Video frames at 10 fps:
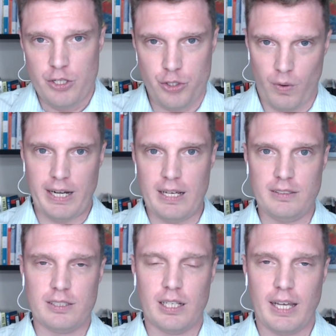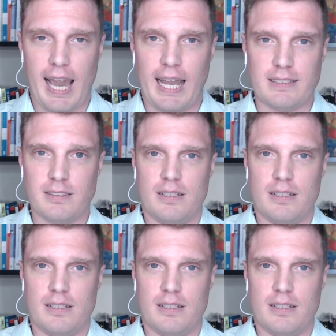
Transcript: Join us at